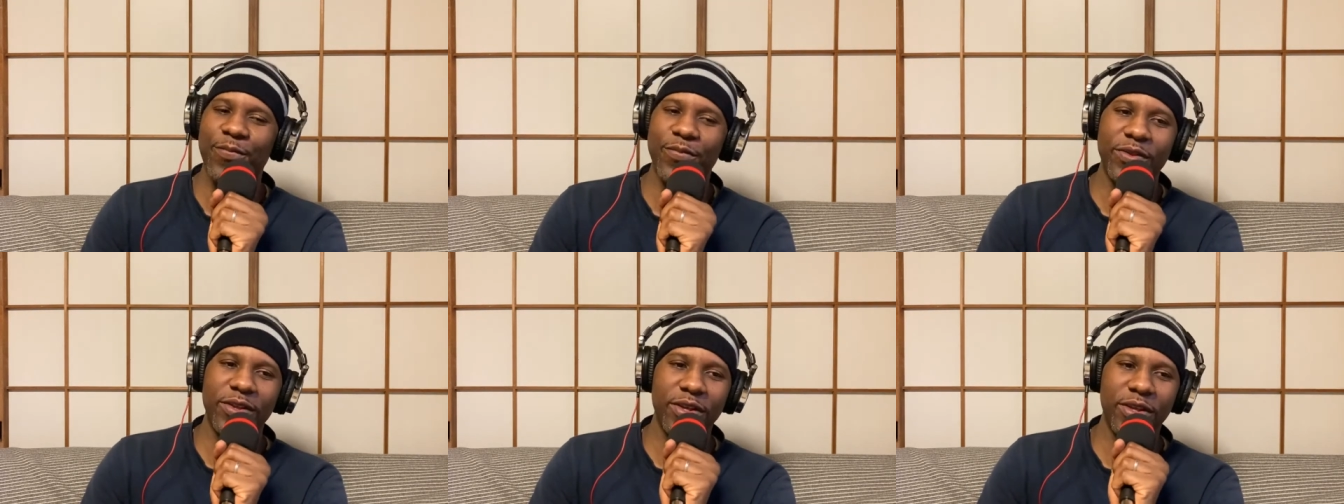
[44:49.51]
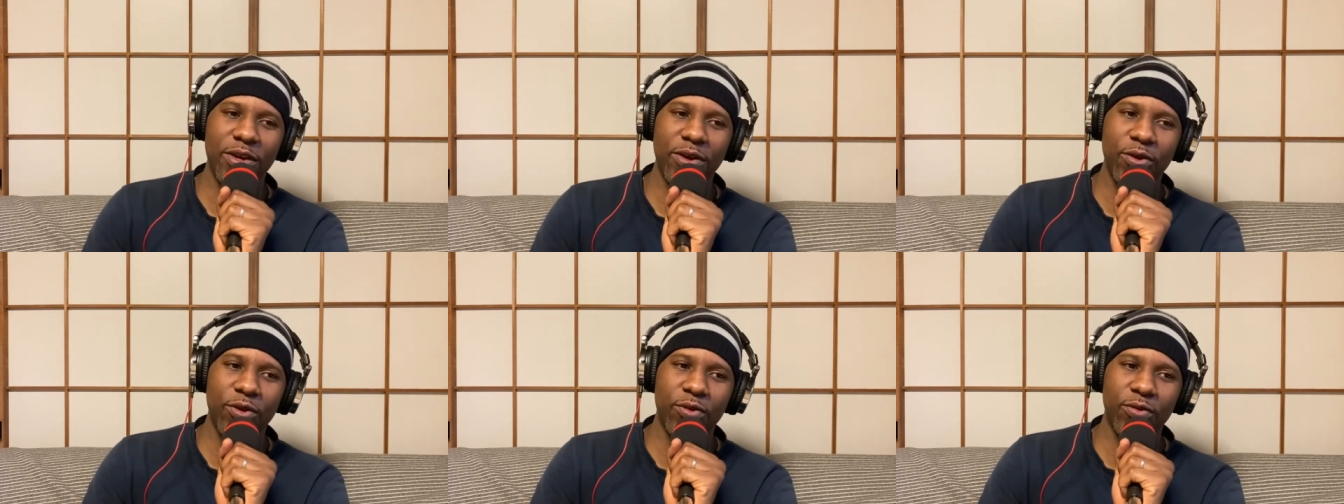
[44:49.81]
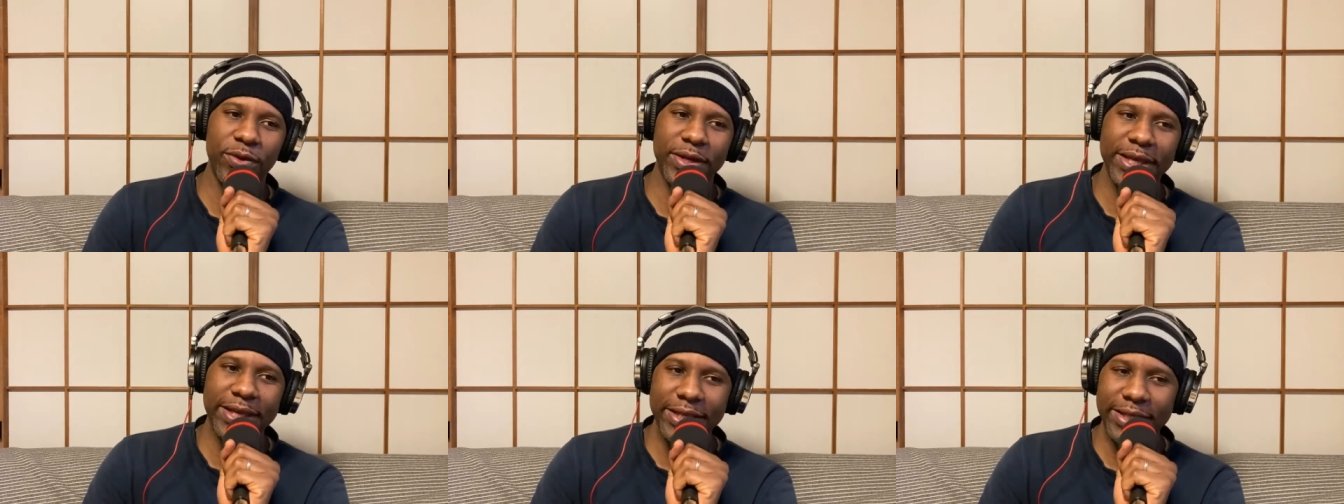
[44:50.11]

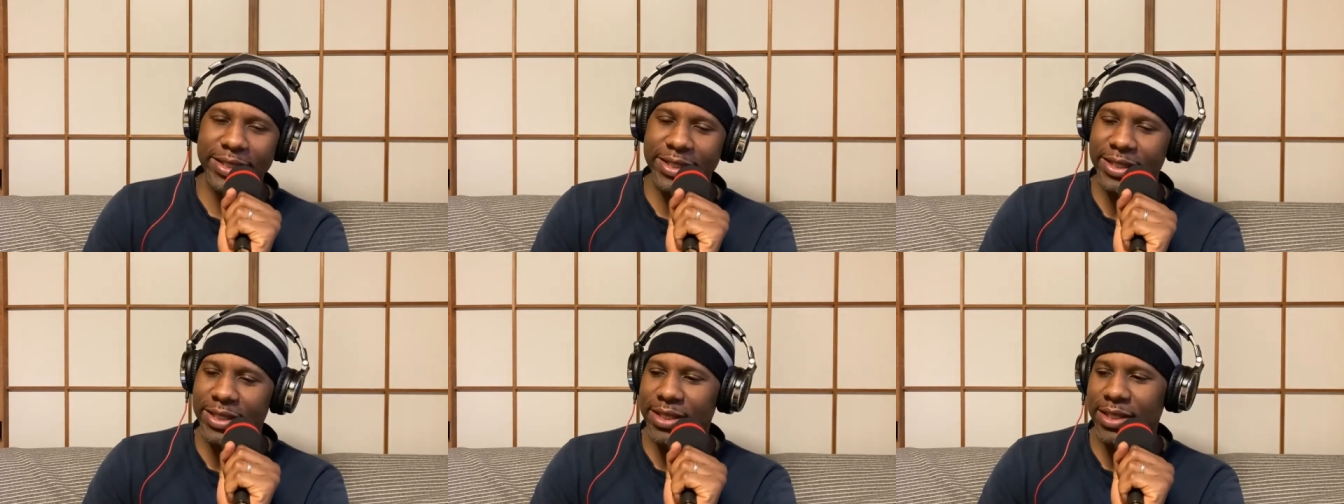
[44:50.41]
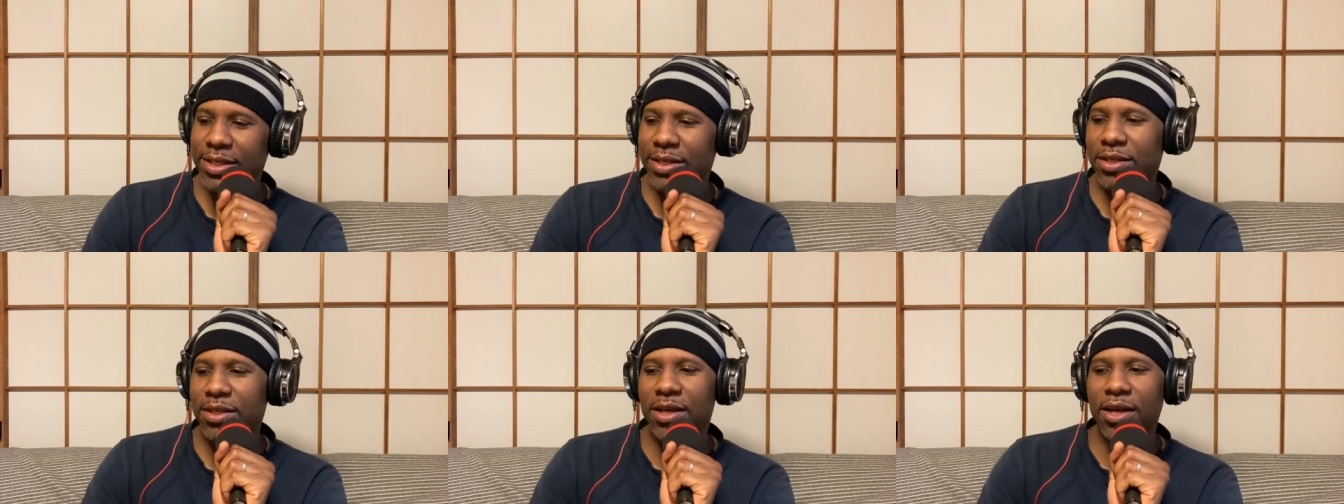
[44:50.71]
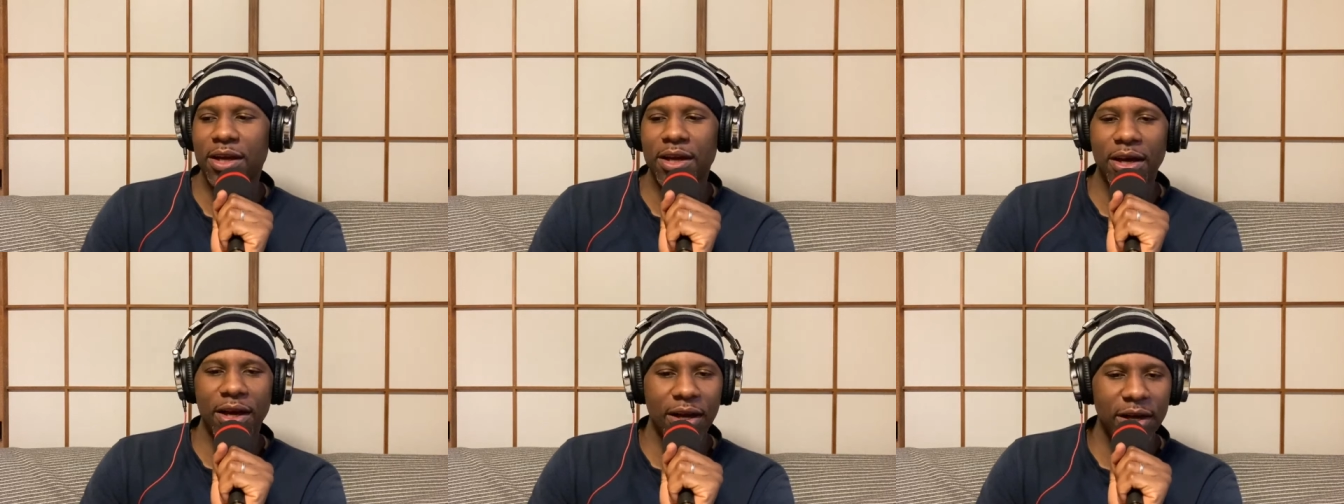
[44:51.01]
green tea,
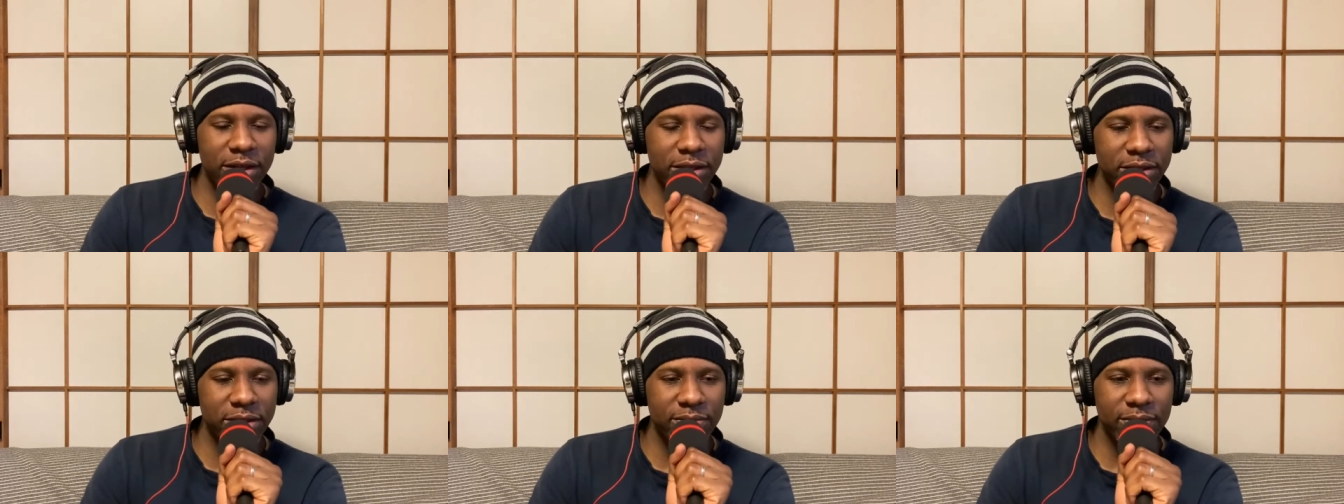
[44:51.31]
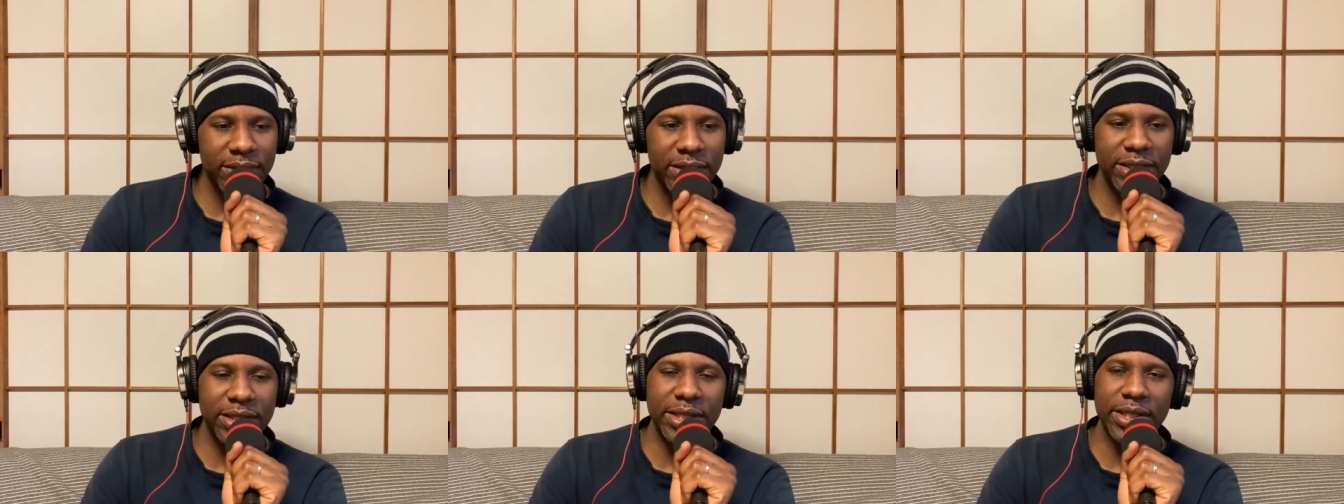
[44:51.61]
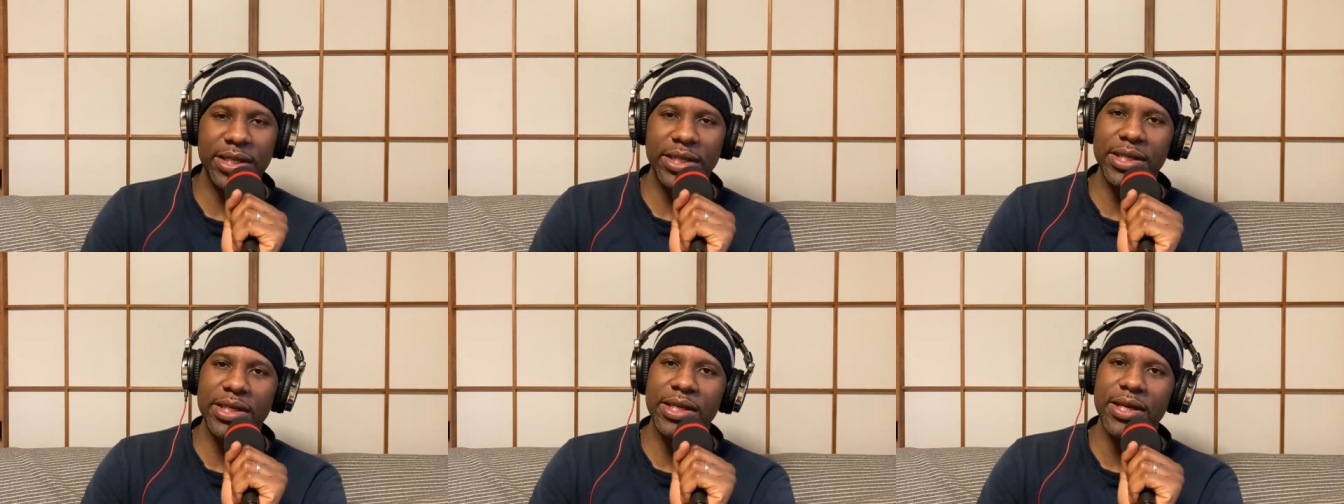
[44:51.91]
unsweetened
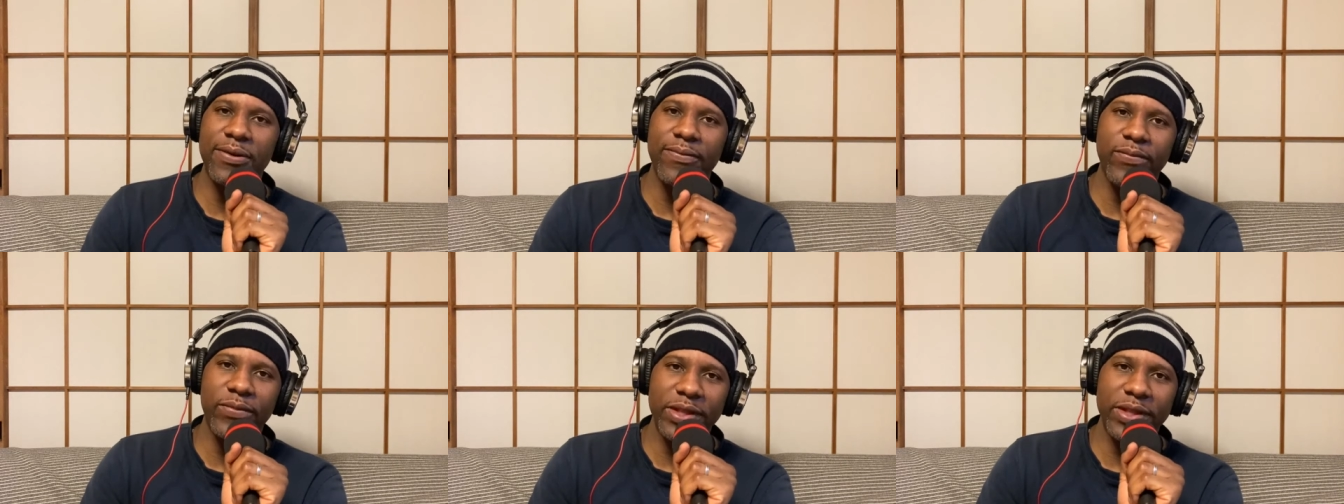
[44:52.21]
tea,